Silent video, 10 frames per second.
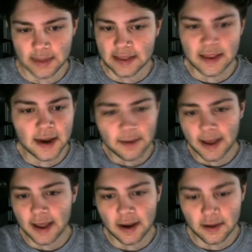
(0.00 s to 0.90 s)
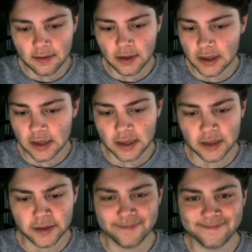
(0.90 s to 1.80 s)
That's not a bad
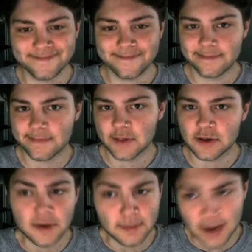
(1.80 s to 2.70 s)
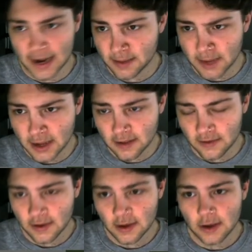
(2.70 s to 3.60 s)
showing by any
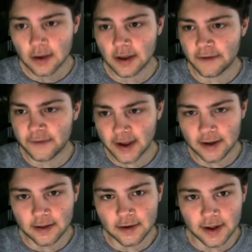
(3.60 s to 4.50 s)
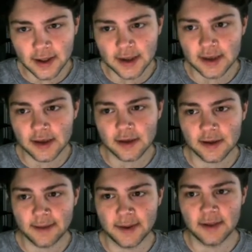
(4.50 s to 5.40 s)
means. Definitely got a little unlucky.
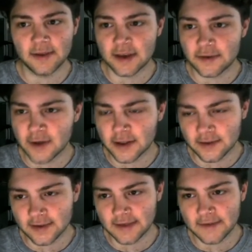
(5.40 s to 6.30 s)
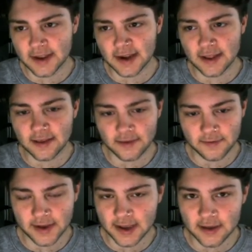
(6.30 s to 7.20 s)
I mean, 6 runs on 17 hits is
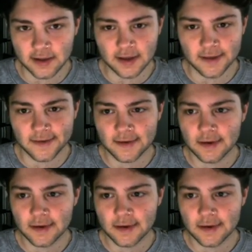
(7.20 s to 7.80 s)
ridiculous.